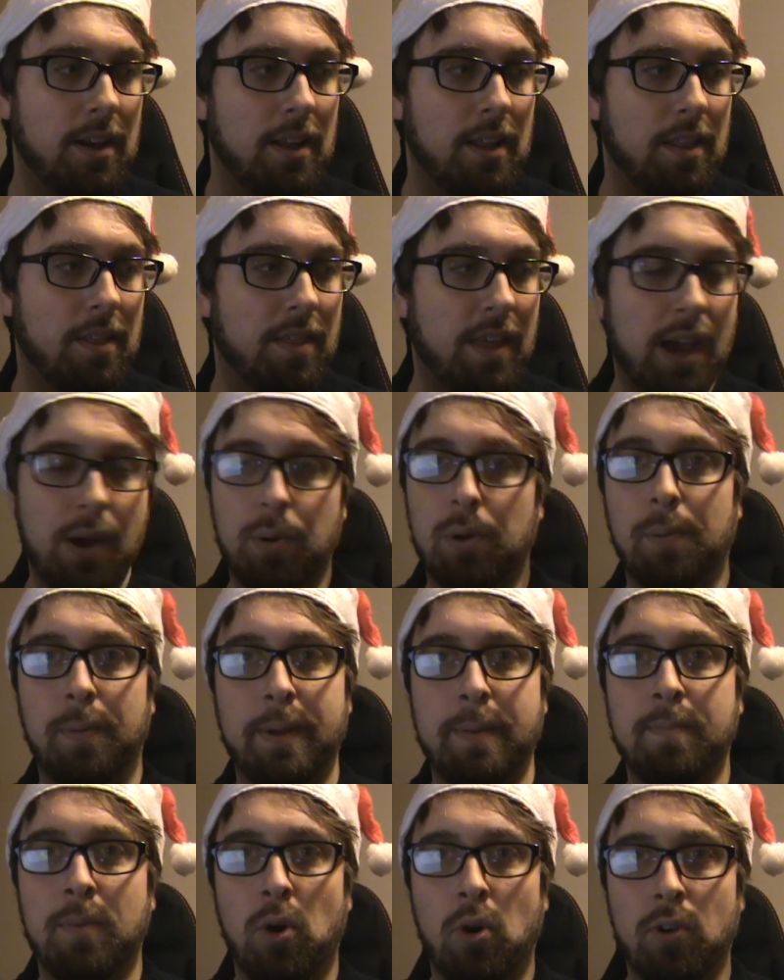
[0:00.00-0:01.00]
There will
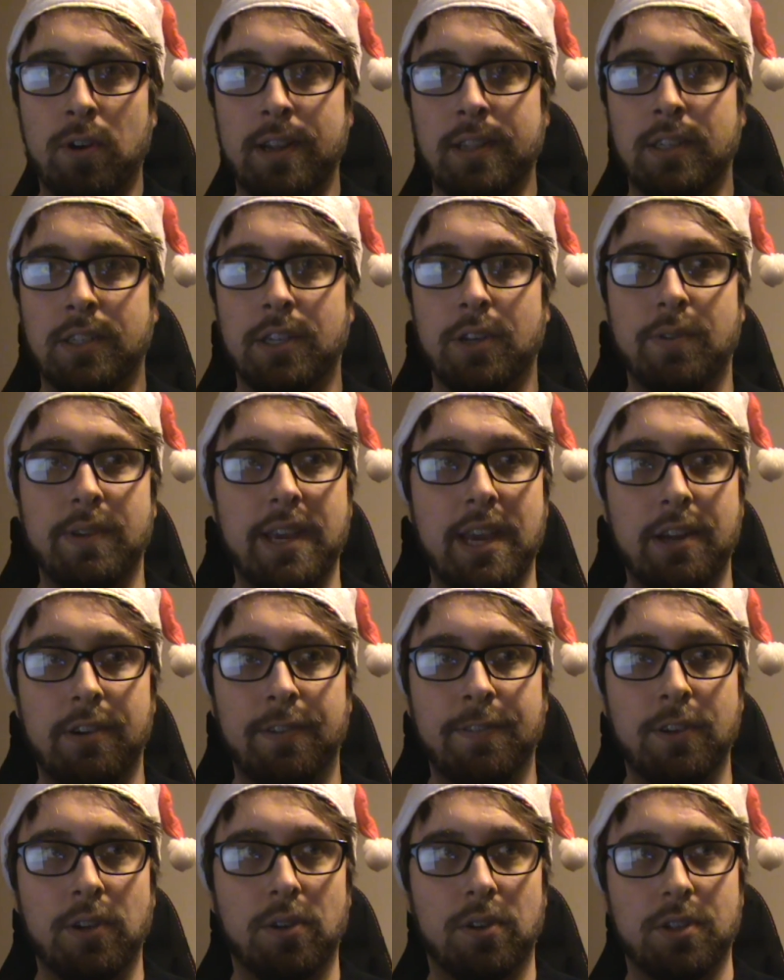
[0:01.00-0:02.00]
be more in the new year,
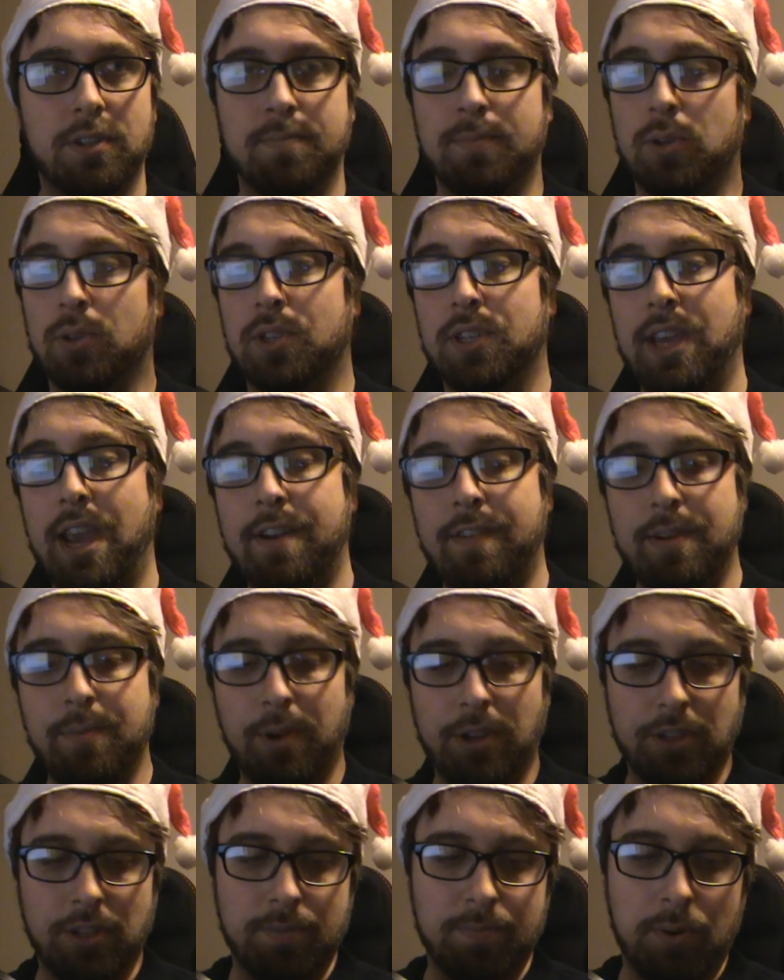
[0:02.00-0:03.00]
of course, more scary
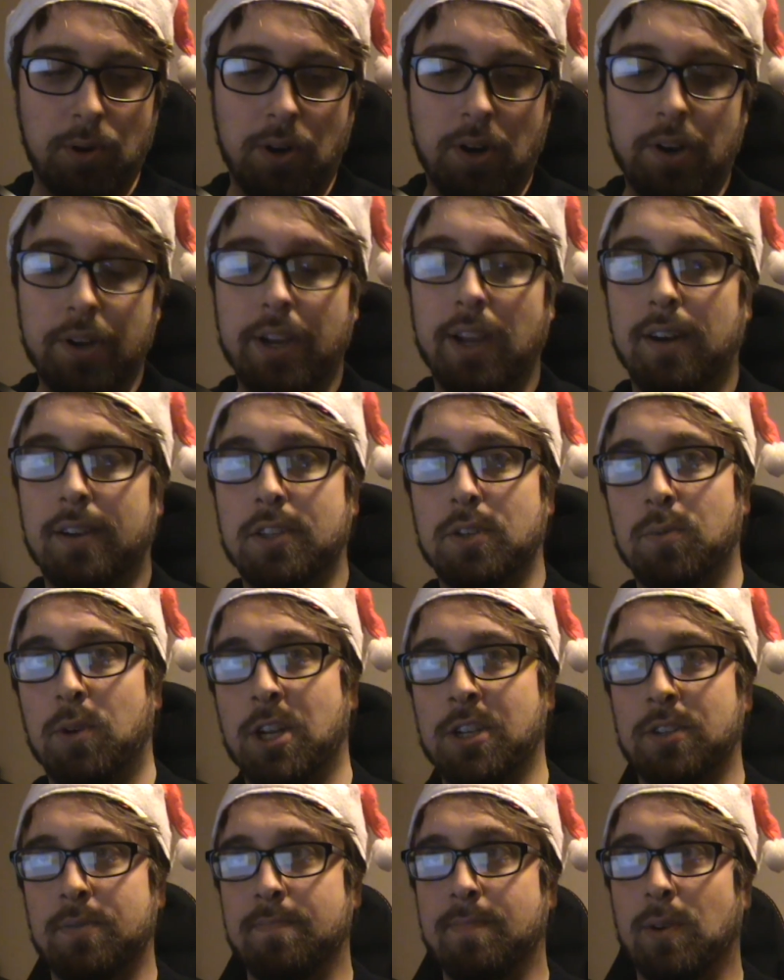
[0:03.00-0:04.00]
ones, more Oculus
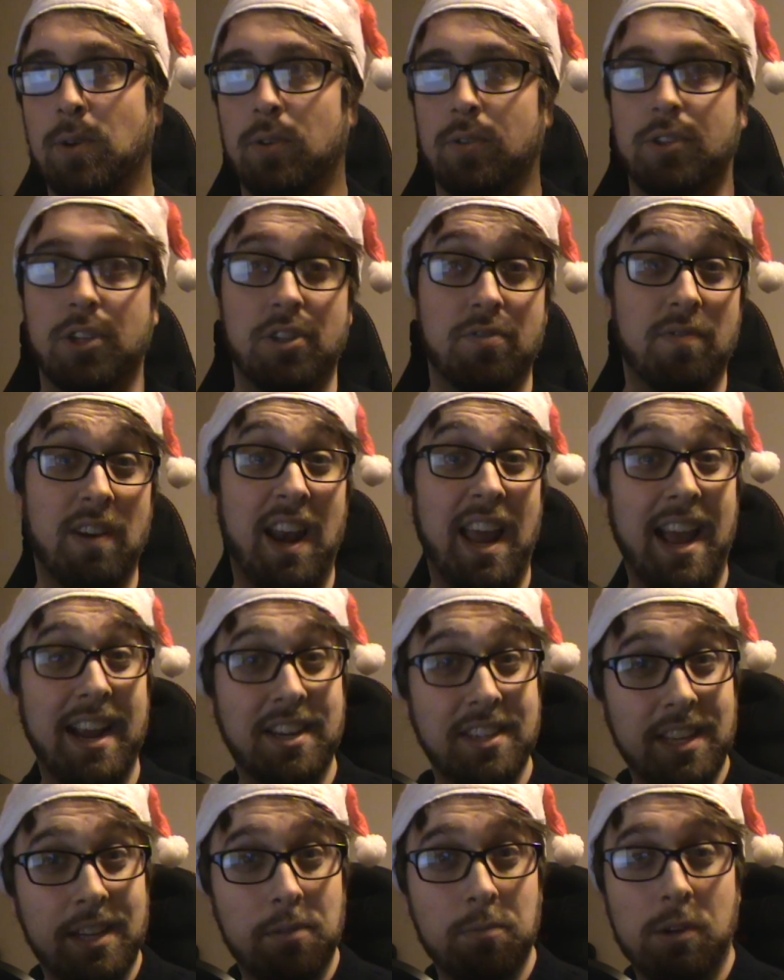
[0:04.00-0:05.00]
ones, more just
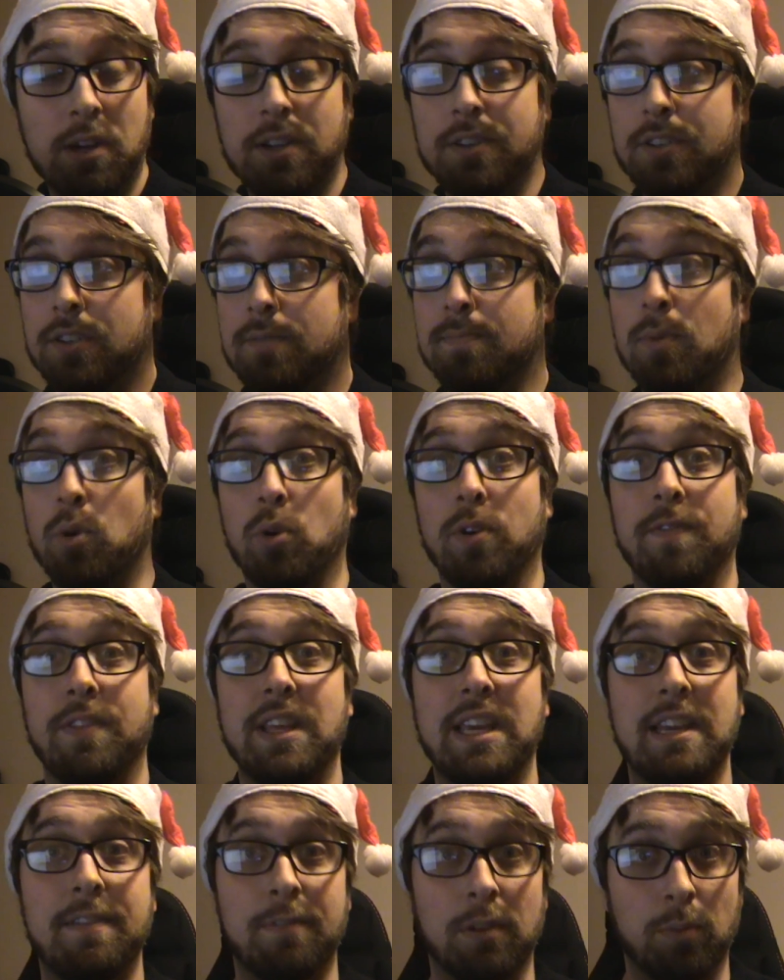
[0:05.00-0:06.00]
relaxing ones, more of
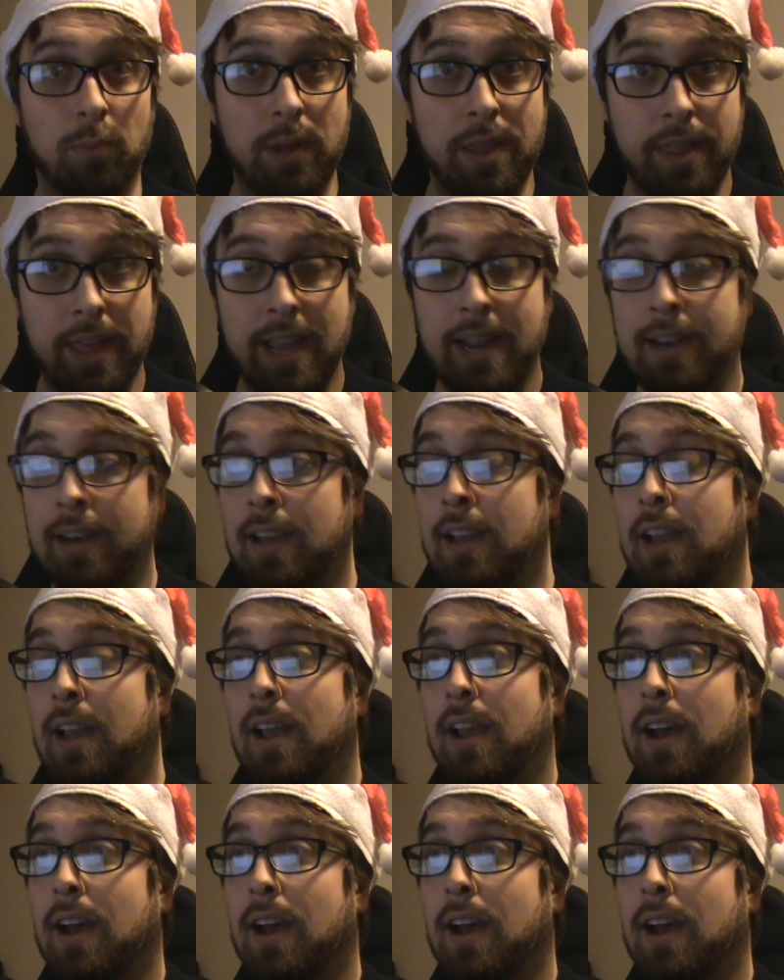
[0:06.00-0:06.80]
The Evil Within.